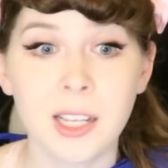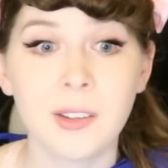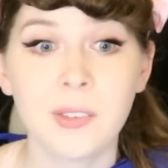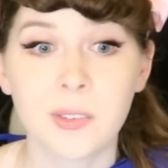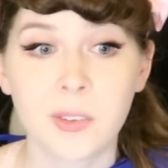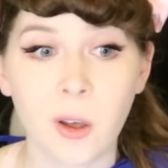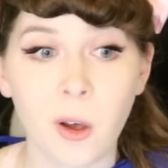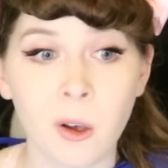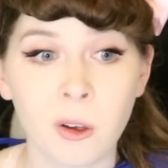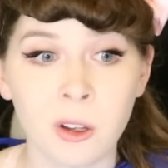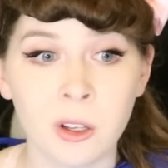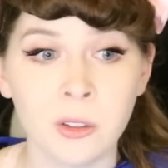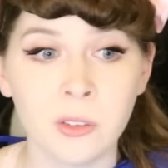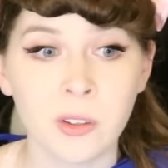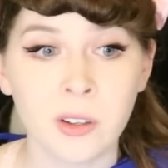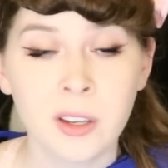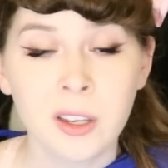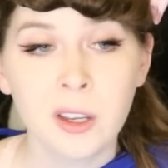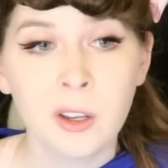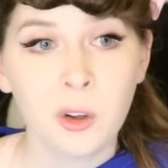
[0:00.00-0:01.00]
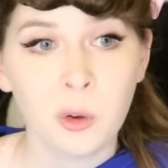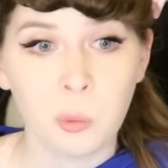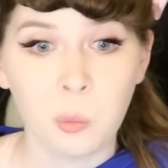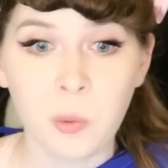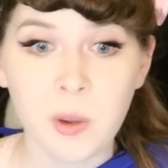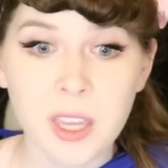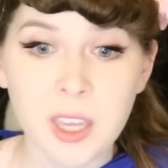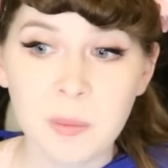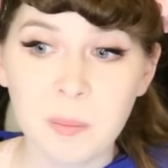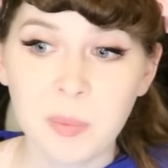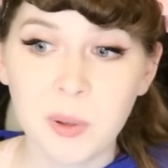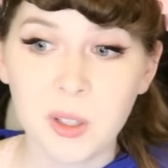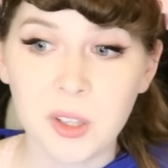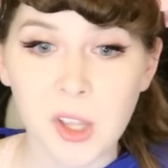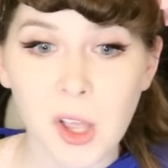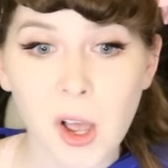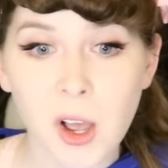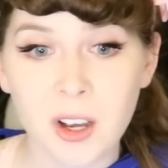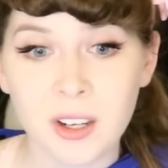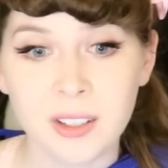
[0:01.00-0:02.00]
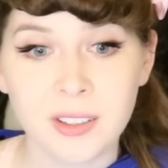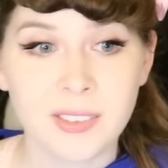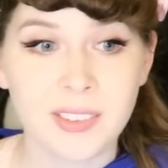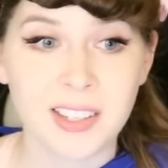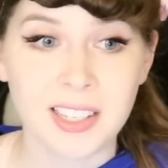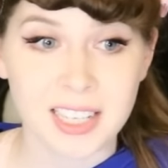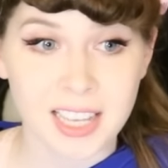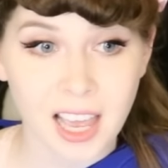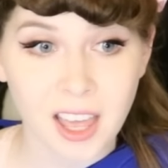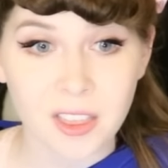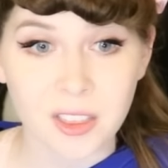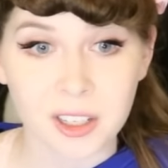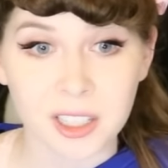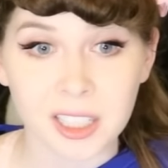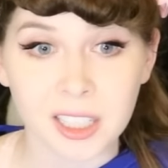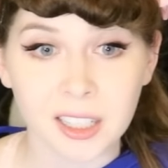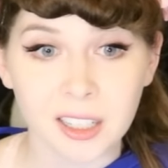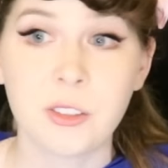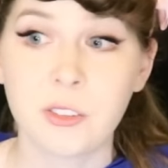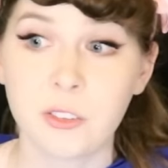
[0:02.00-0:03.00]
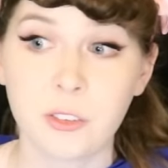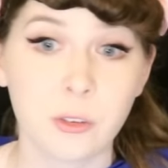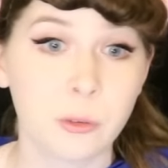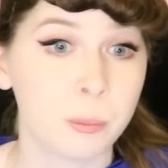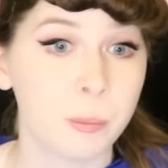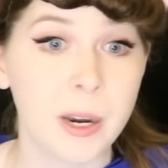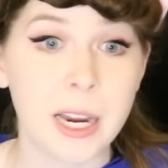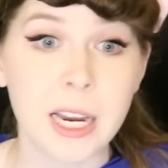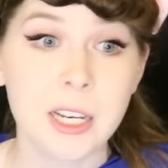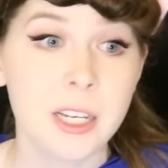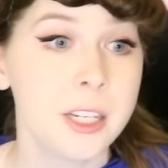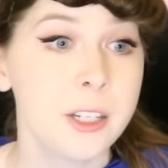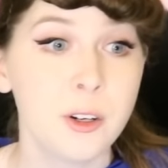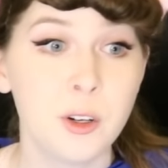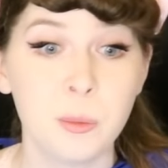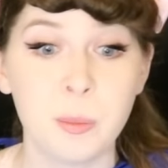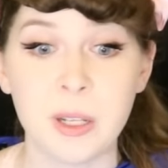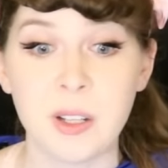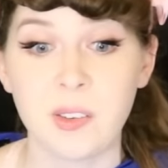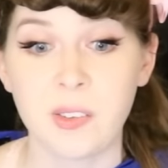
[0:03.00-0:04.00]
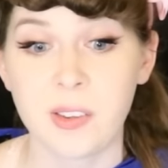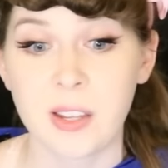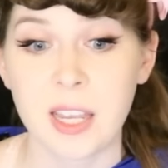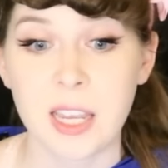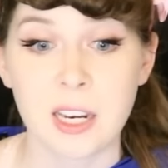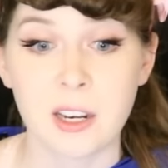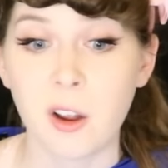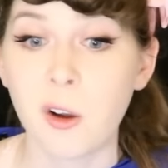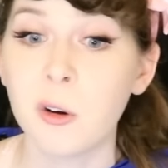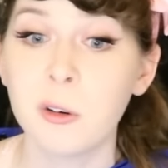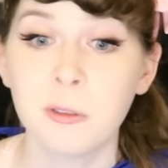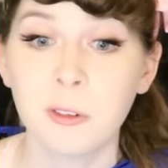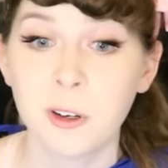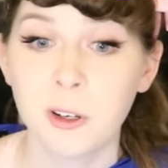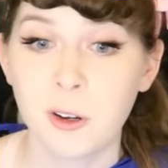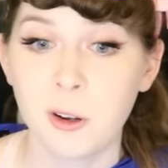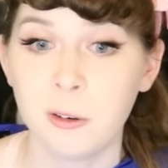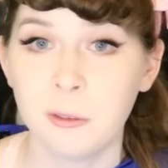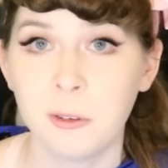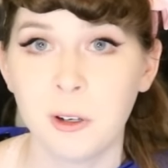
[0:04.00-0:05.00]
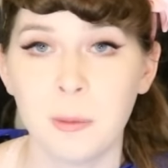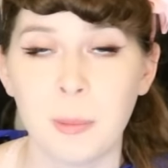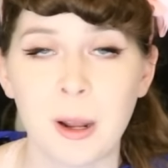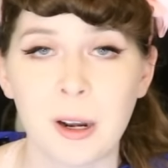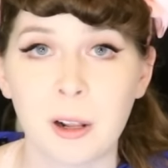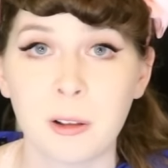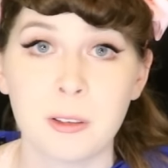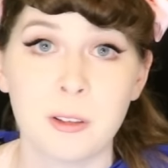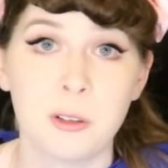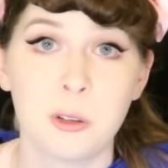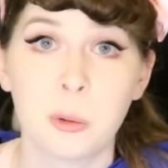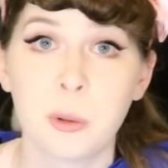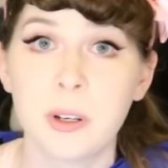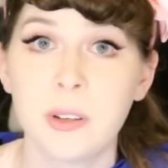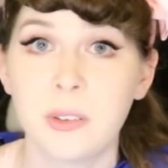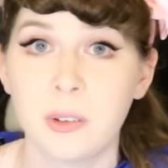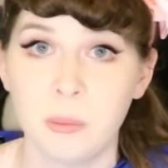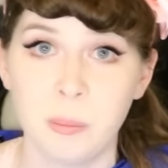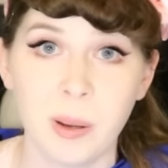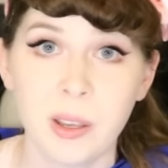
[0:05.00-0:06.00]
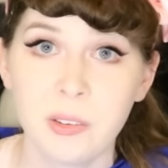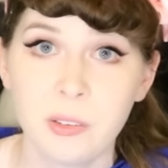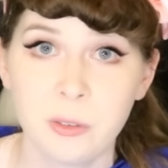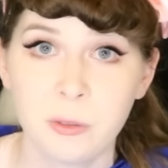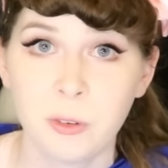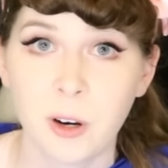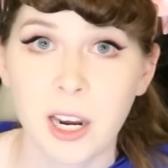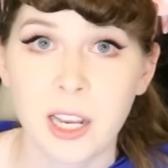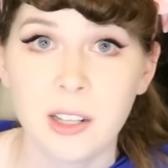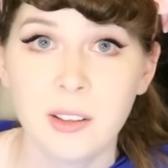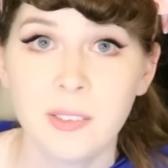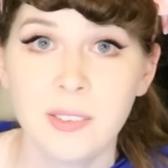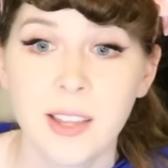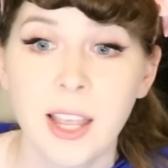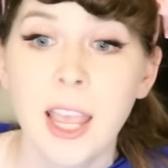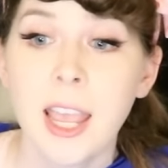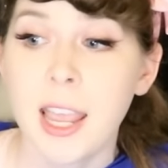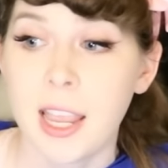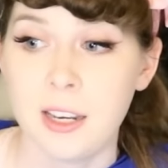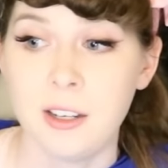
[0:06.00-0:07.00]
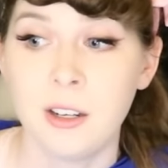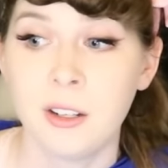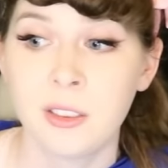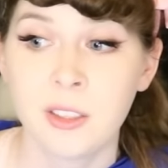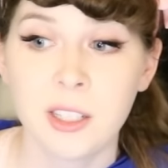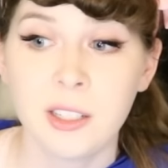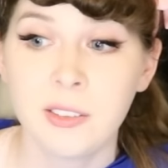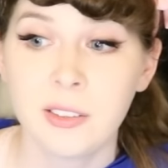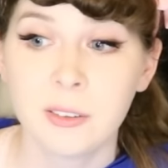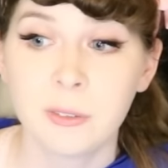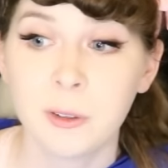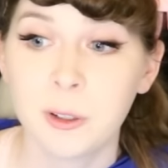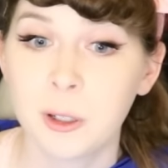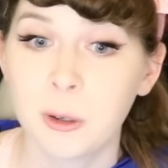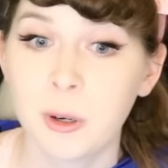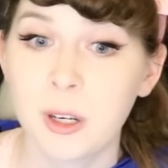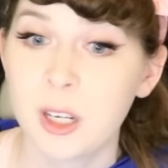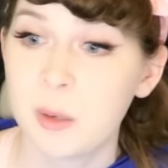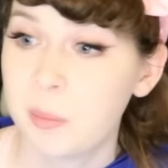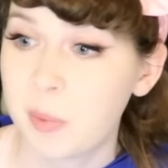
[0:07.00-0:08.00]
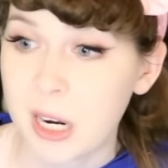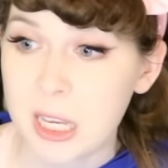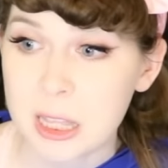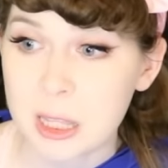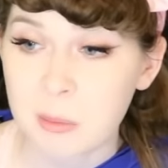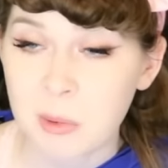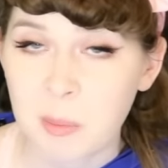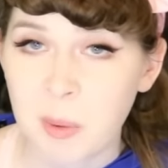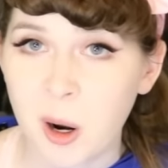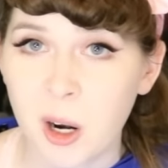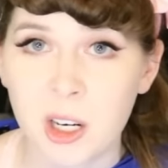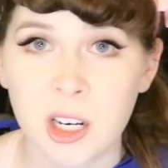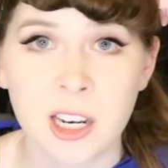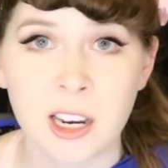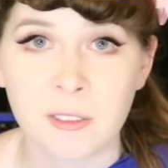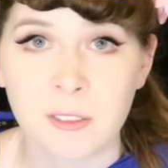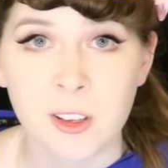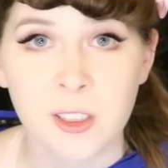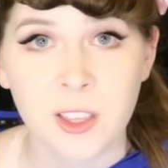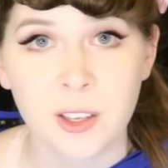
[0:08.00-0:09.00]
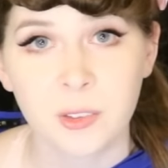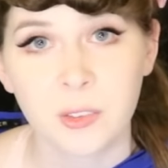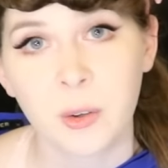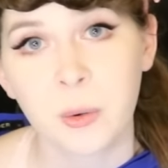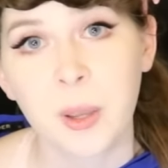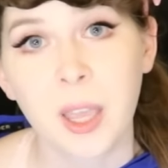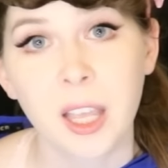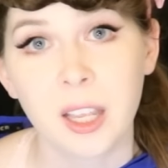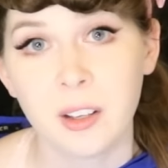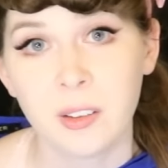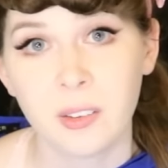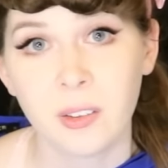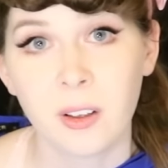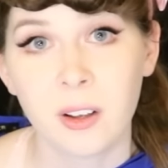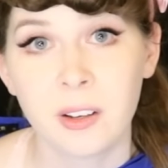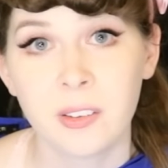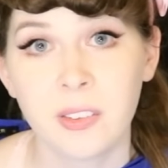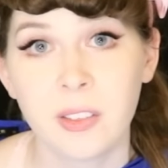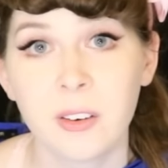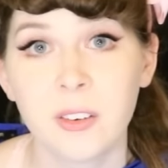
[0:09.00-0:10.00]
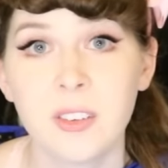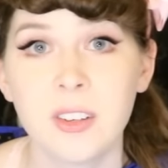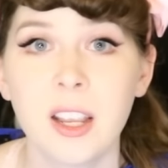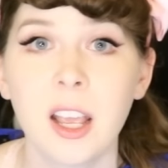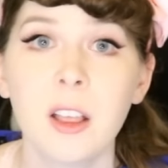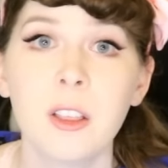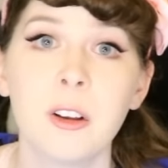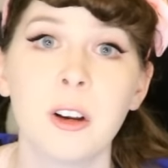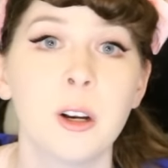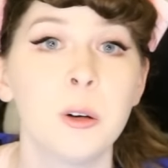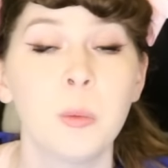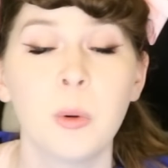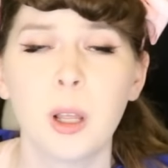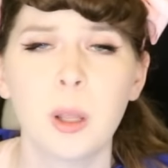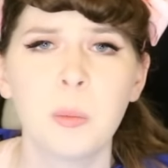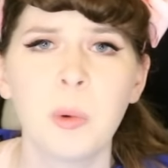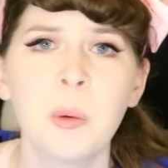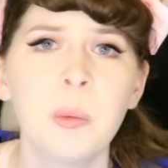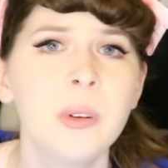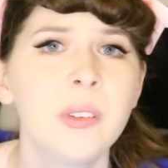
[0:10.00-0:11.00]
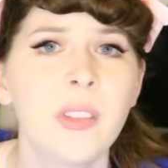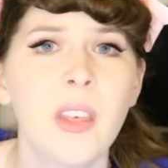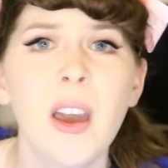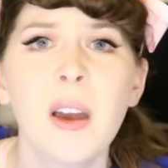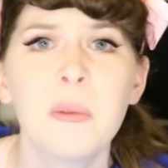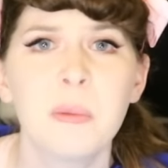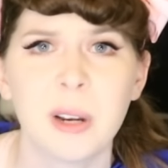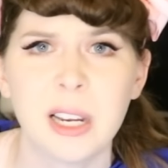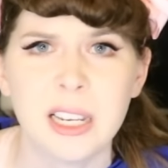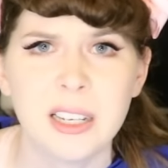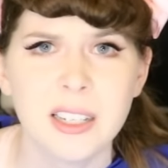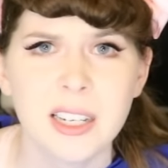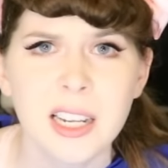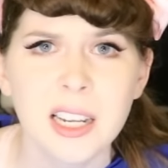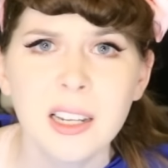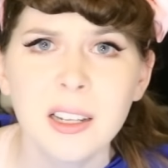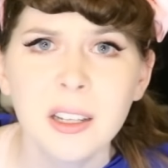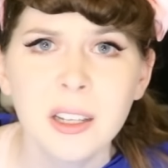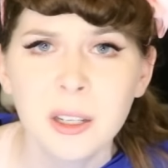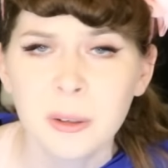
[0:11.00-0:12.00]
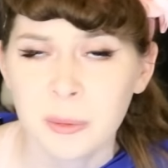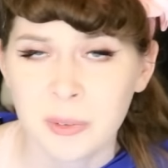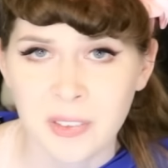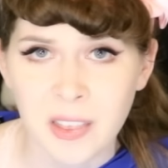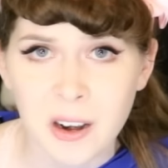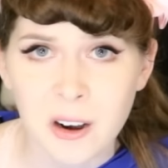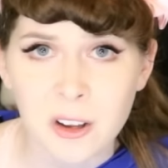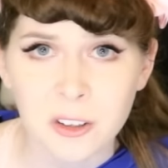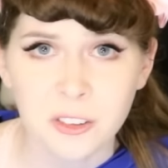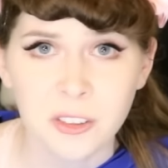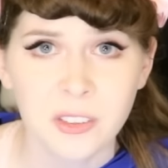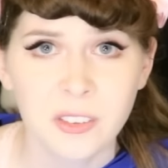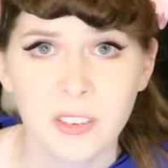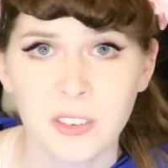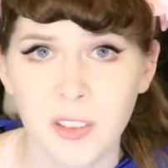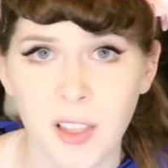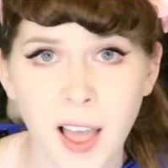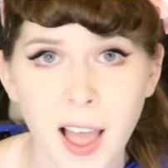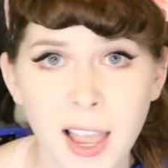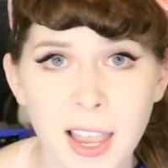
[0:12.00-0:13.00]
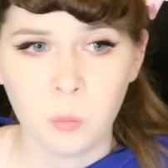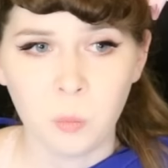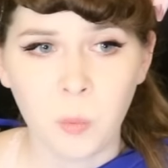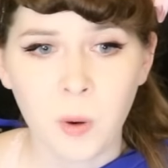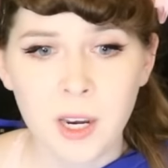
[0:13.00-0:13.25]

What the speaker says: It's called We Belong Together. It's just Randy Newman singing over and over about how the toys are best friends and nothing's ever going to break them apart and everything's okay as long as they're together. And what was that, Randy? Was that all just a lie?